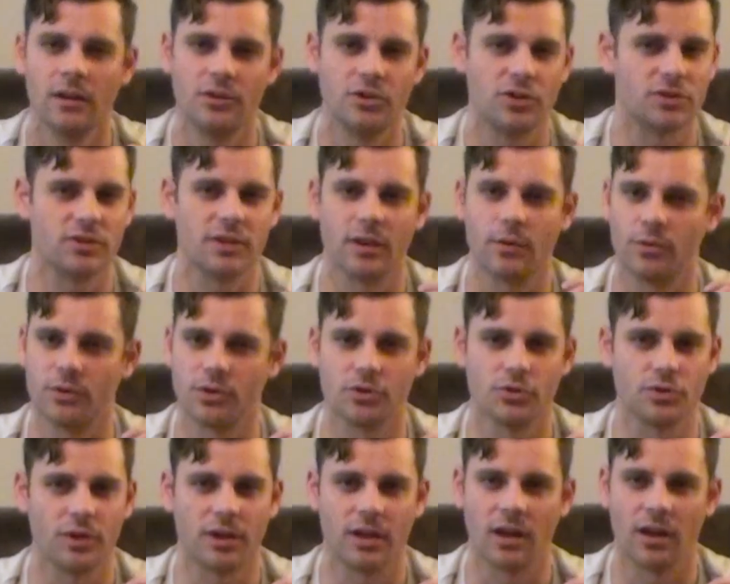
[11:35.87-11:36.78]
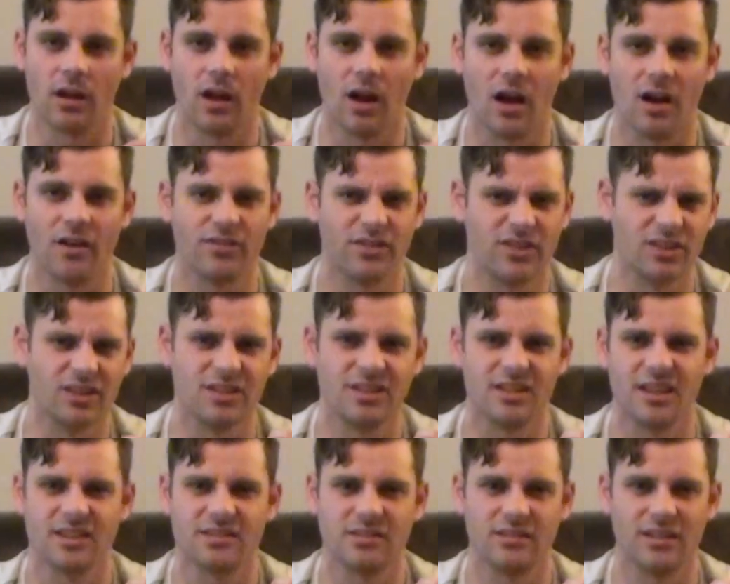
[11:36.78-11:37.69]
just like when you're drinking coffee and you
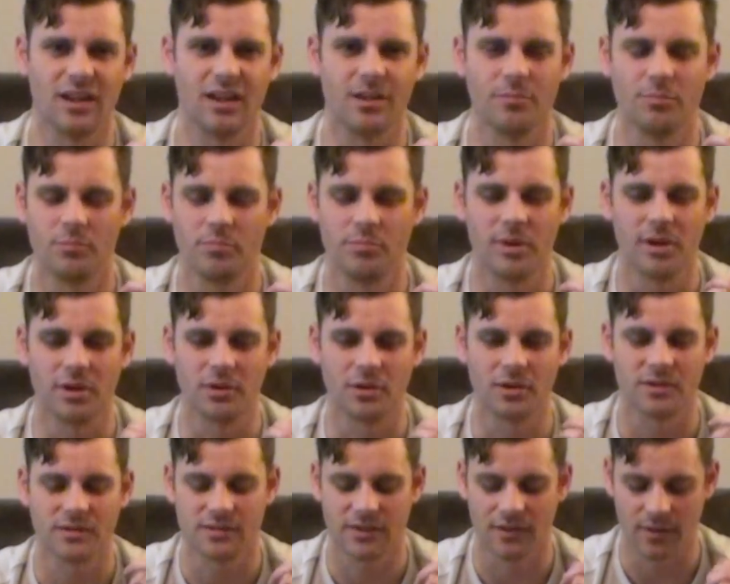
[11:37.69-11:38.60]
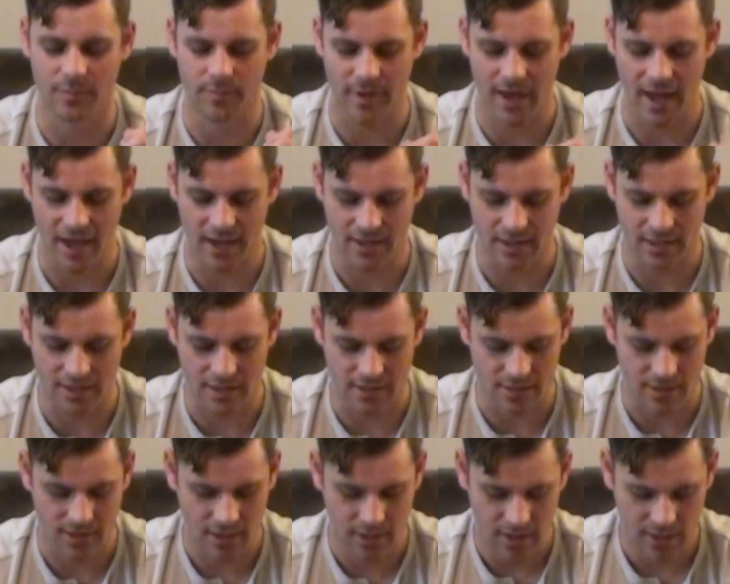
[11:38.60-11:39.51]
taste a lot of bitterness on the back end.